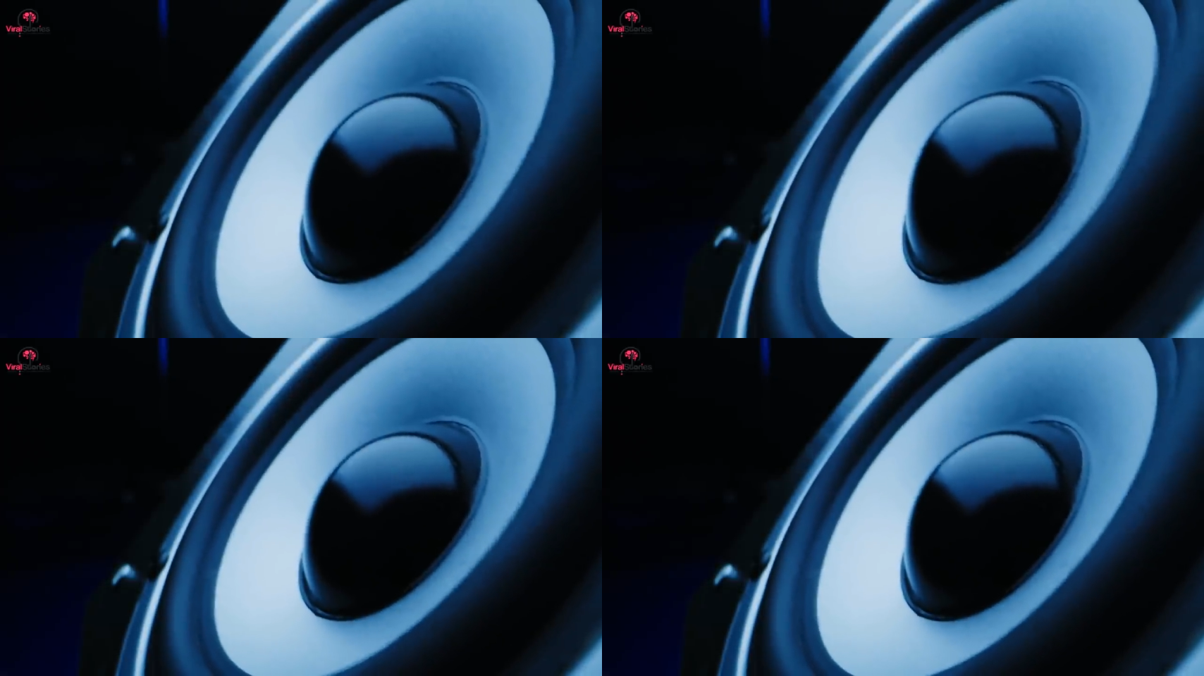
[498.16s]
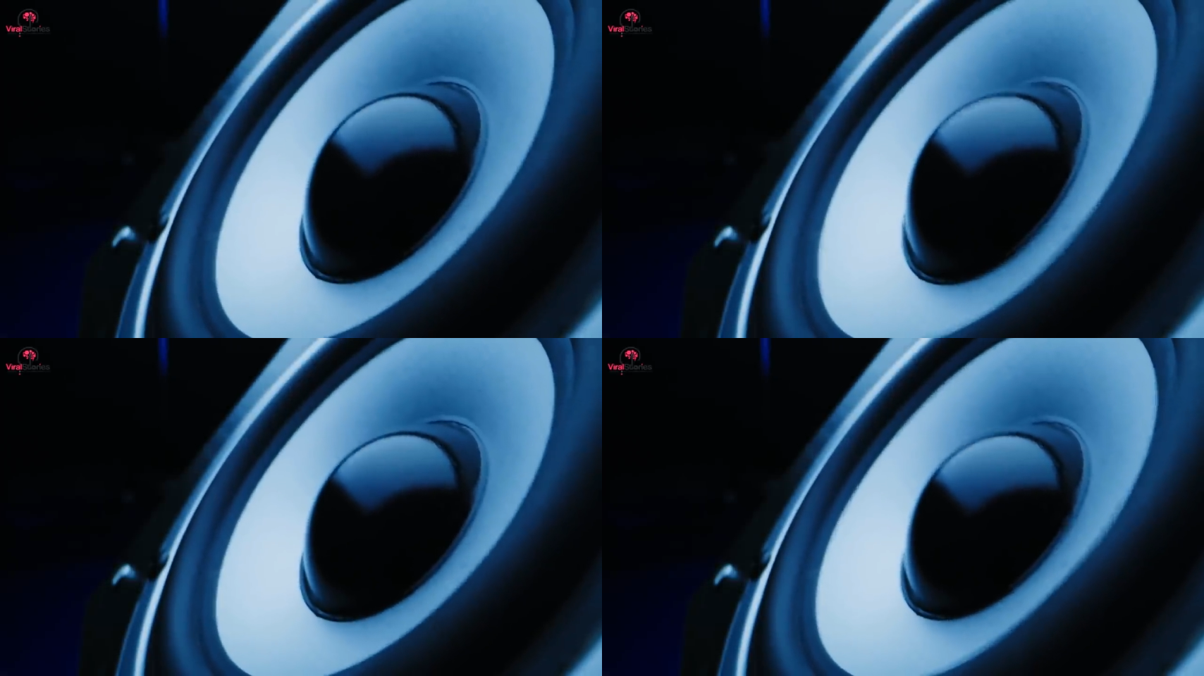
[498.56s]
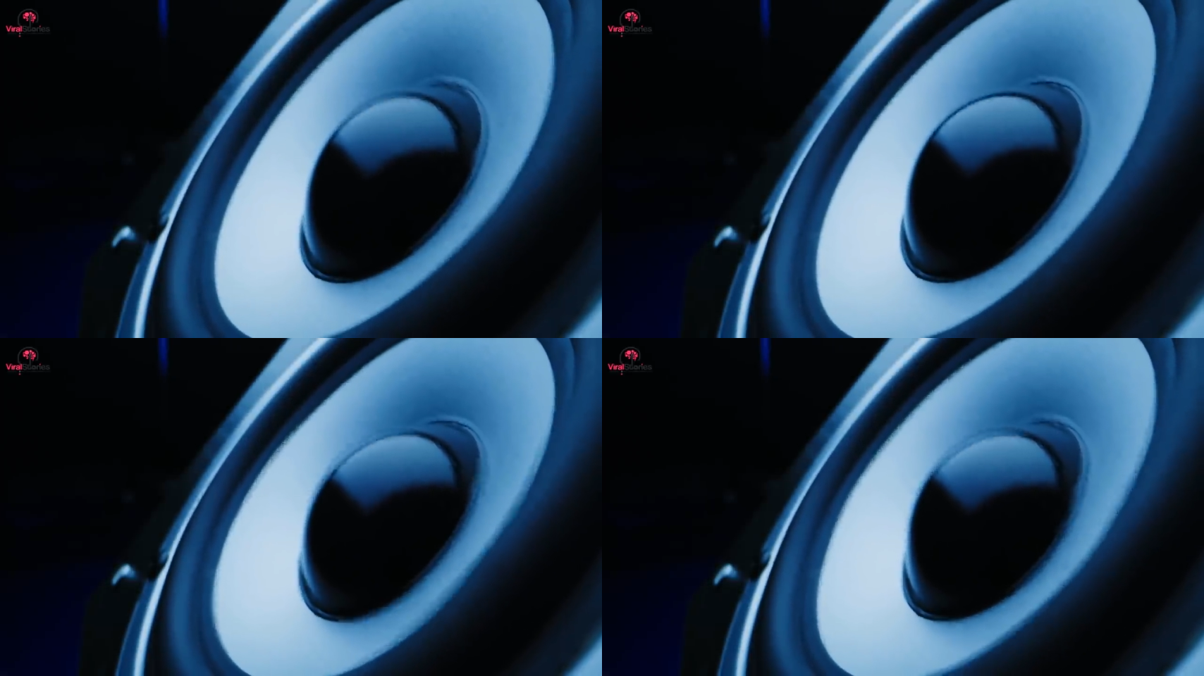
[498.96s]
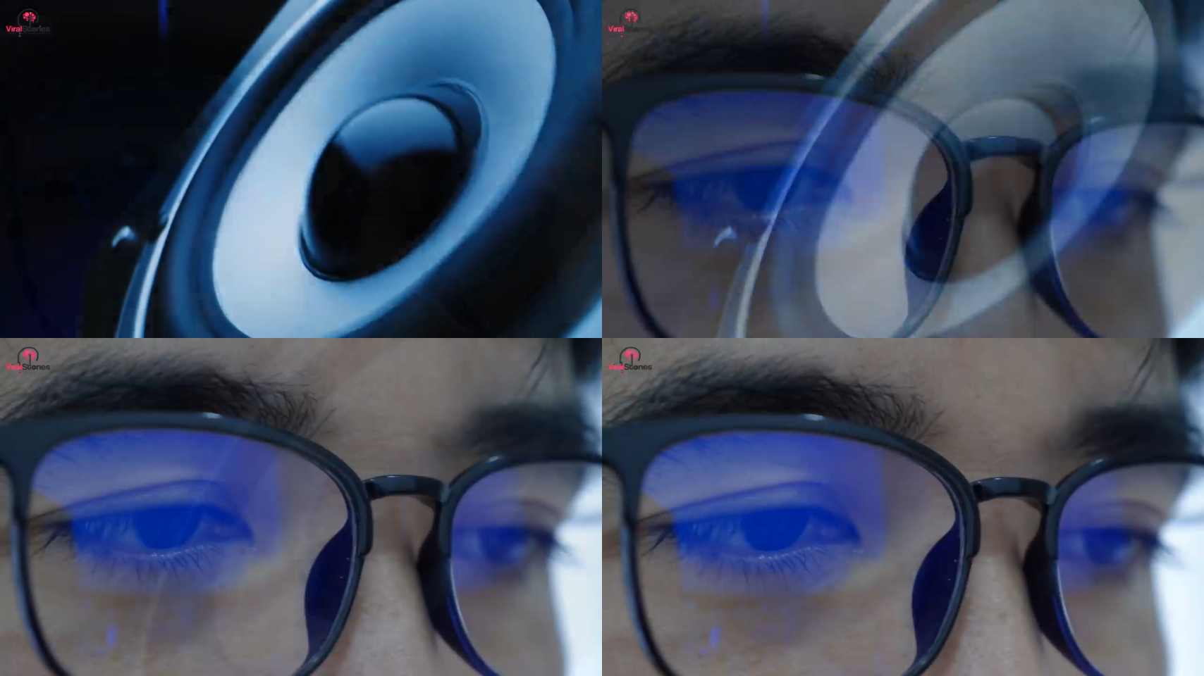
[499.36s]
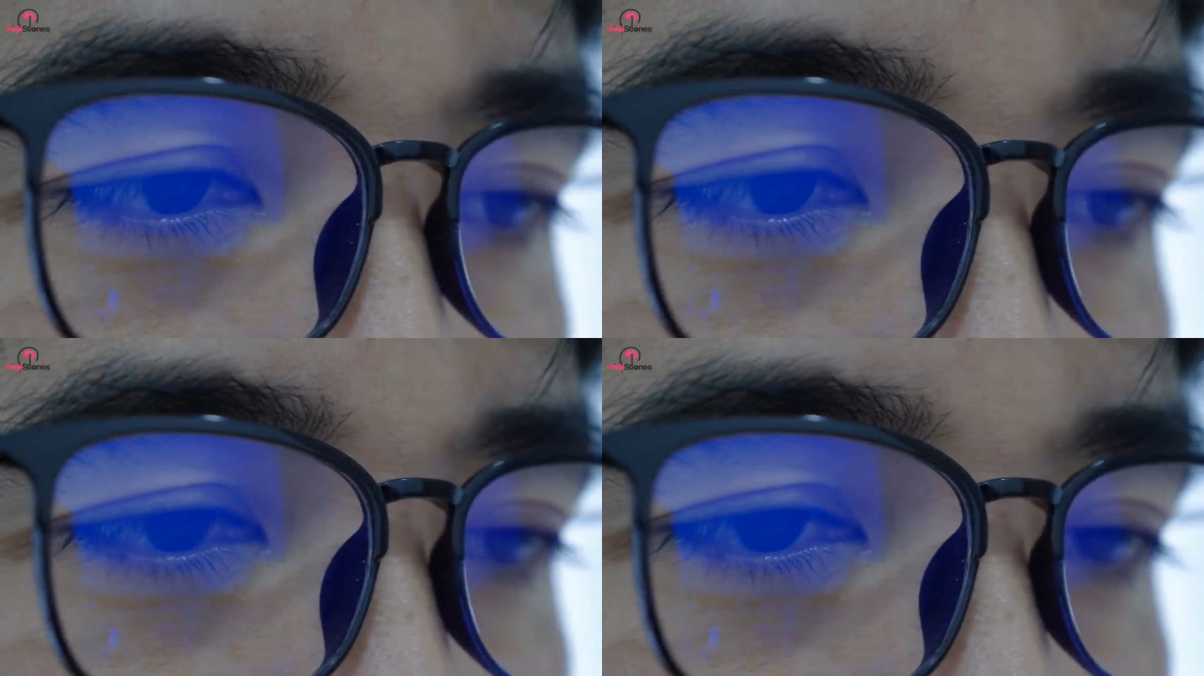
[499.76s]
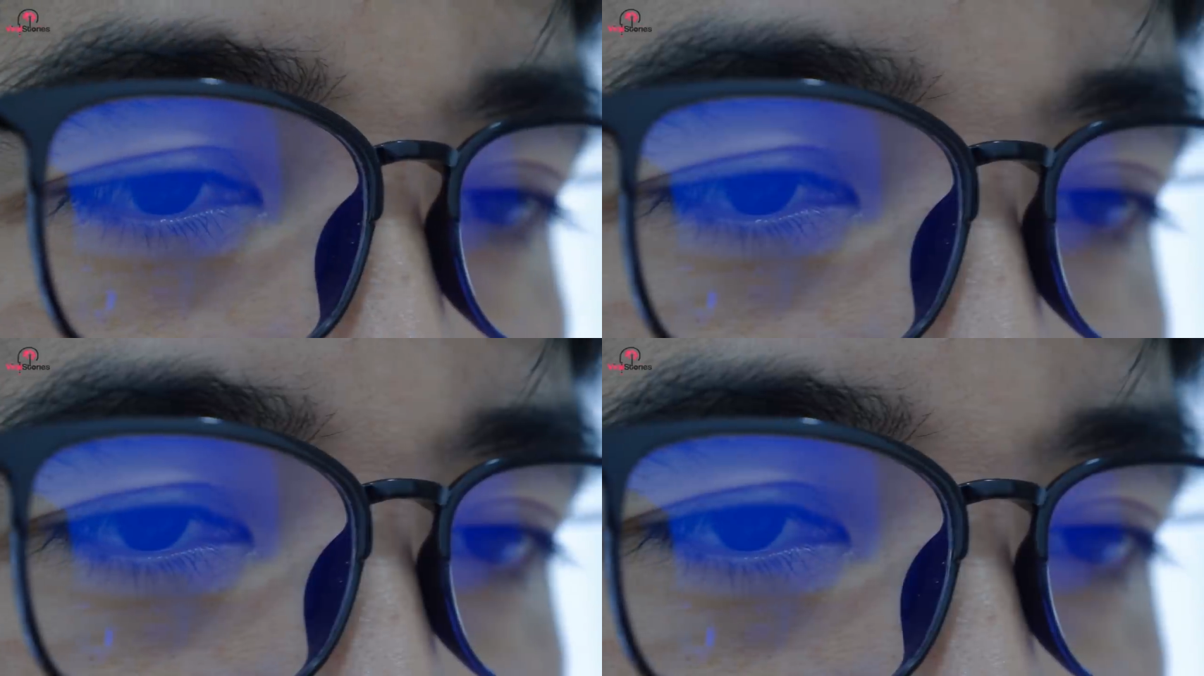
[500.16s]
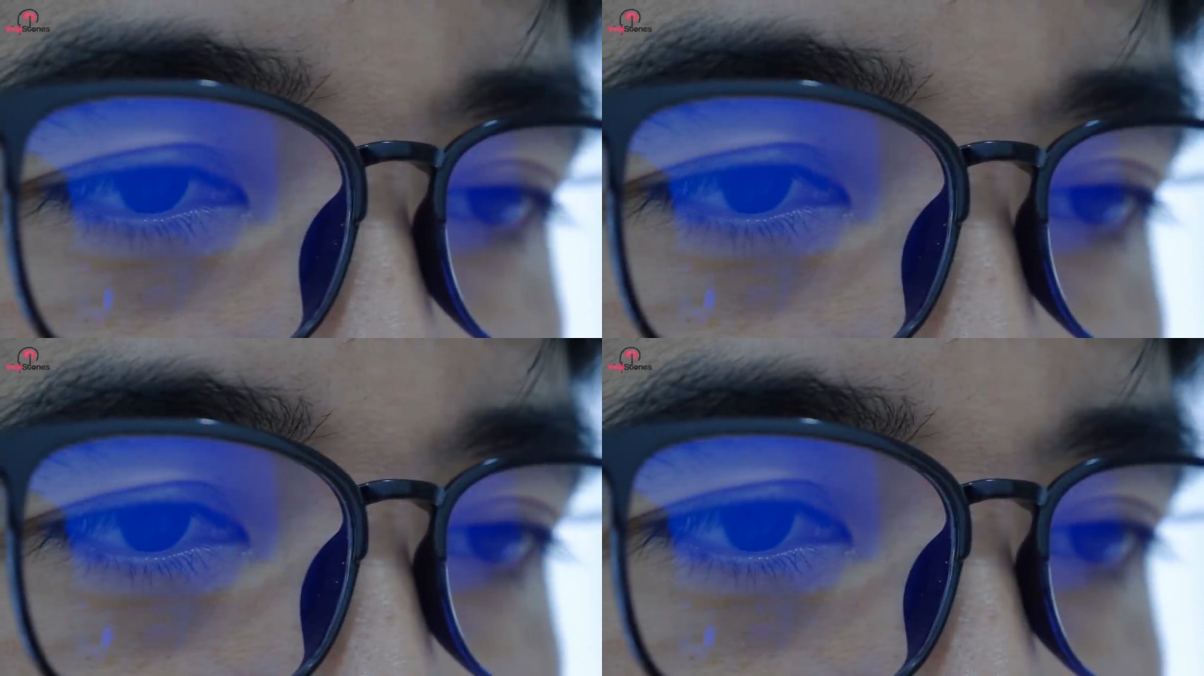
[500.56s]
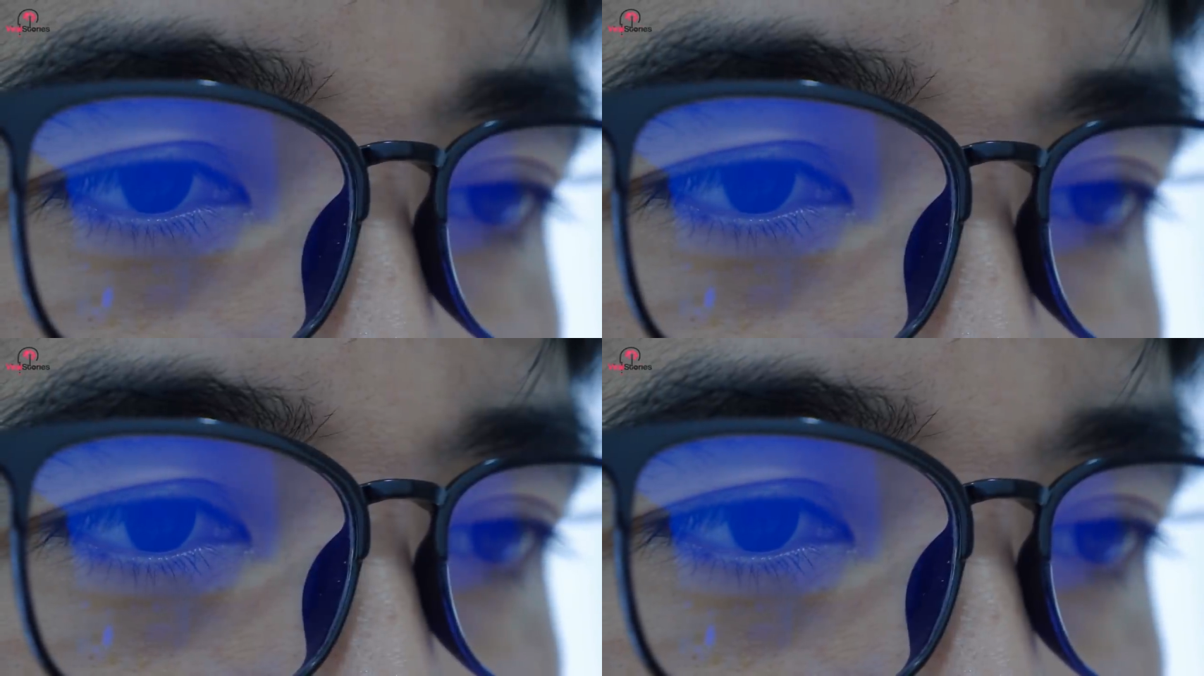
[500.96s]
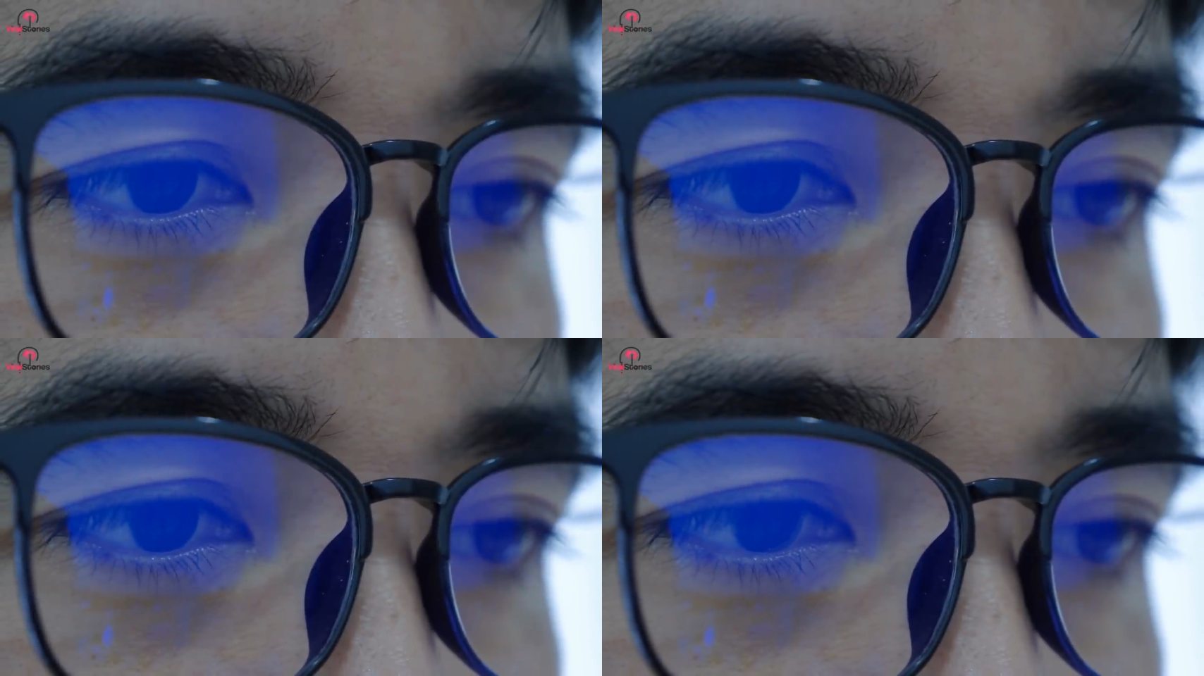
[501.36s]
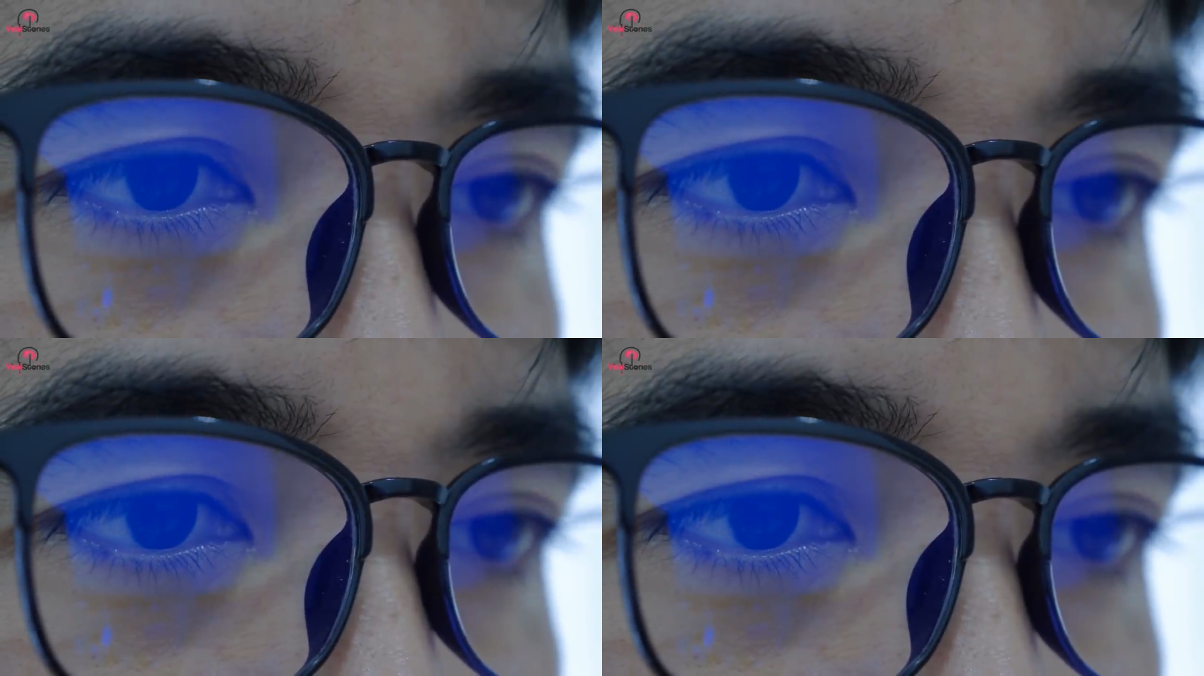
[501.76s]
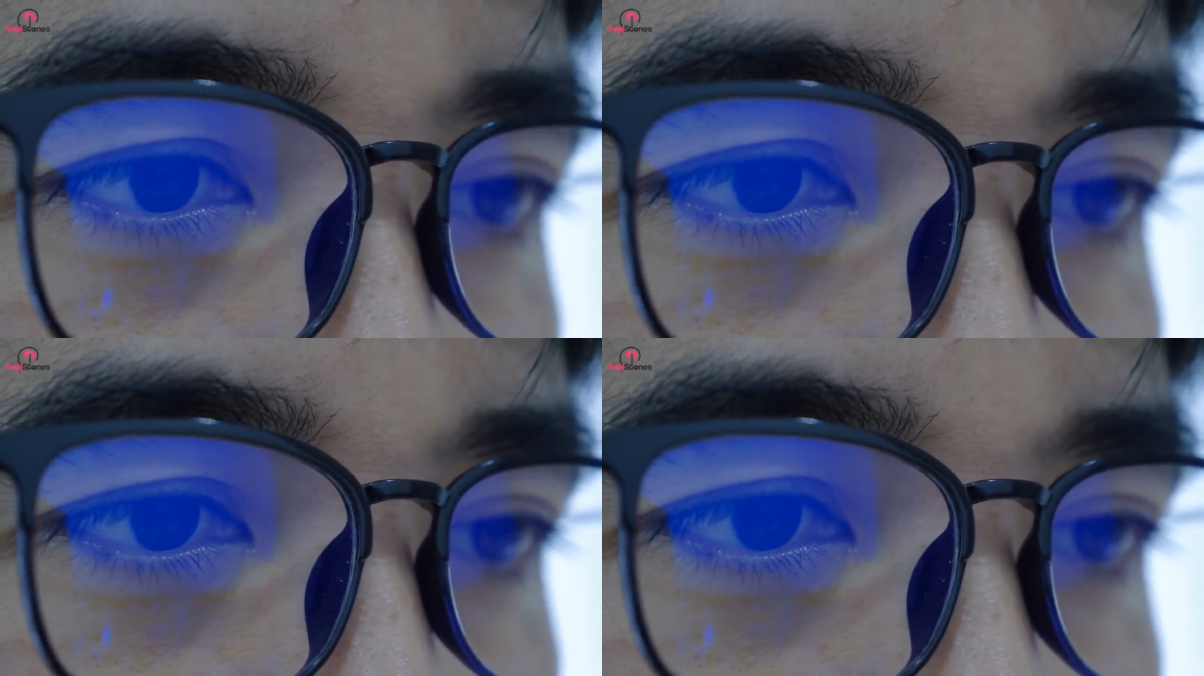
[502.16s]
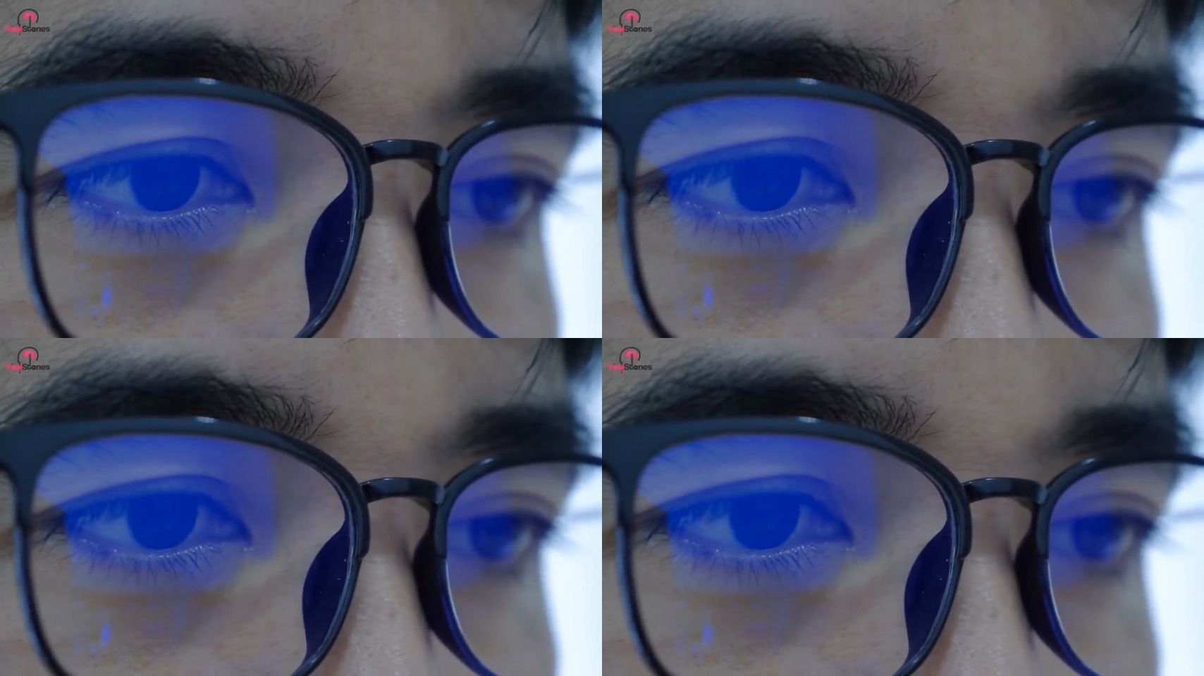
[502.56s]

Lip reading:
(no speaker visible)